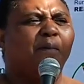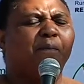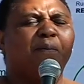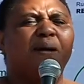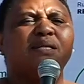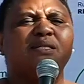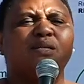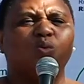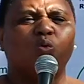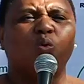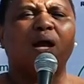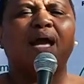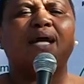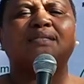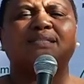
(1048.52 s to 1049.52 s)
But he
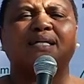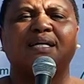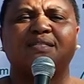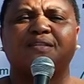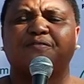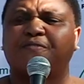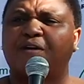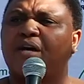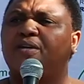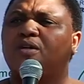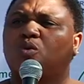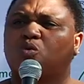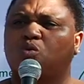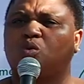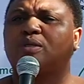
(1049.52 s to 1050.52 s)
worked at a
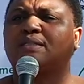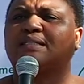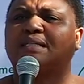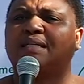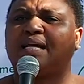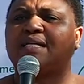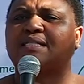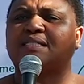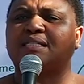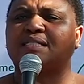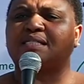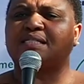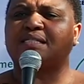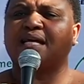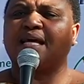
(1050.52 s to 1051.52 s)
very good
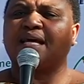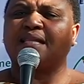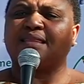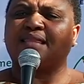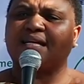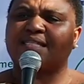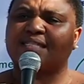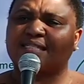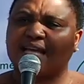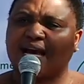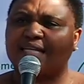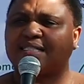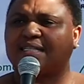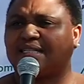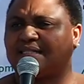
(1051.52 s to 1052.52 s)
relations that
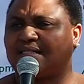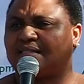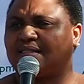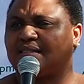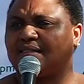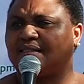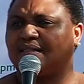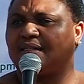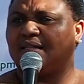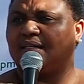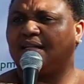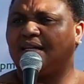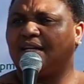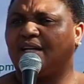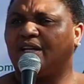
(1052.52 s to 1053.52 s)
started
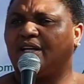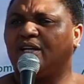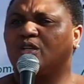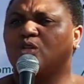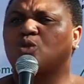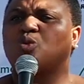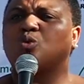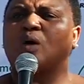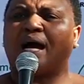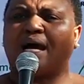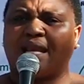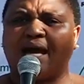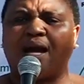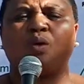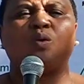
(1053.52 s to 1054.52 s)
to
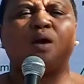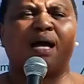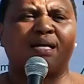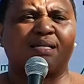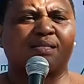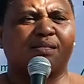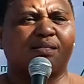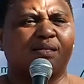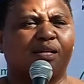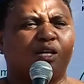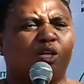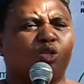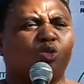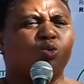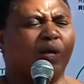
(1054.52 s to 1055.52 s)
allow us
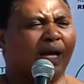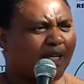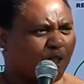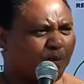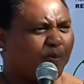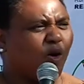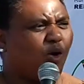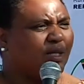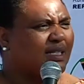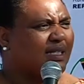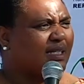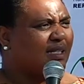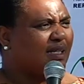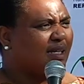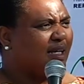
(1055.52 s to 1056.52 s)
to export
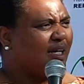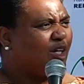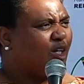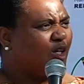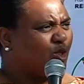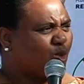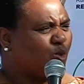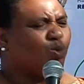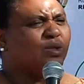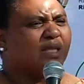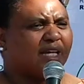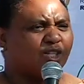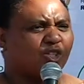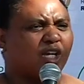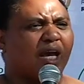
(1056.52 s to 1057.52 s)
to
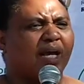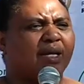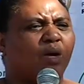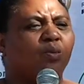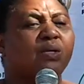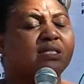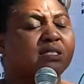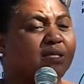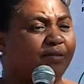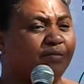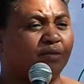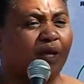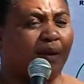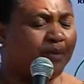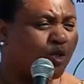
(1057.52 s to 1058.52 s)
the China, which is
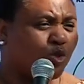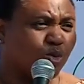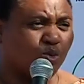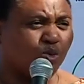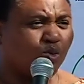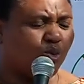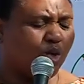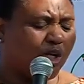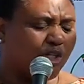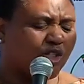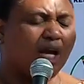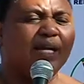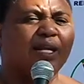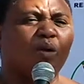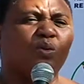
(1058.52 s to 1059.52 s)
to
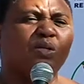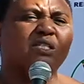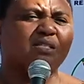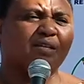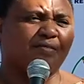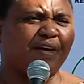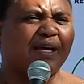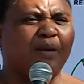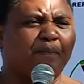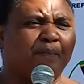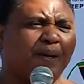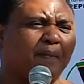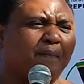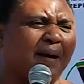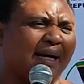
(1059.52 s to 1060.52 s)
China, which is a very
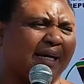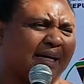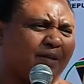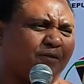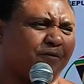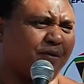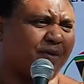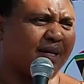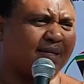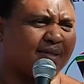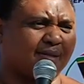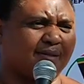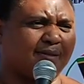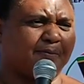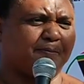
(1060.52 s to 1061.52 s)
big market for
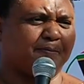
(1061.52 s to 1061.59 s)
us.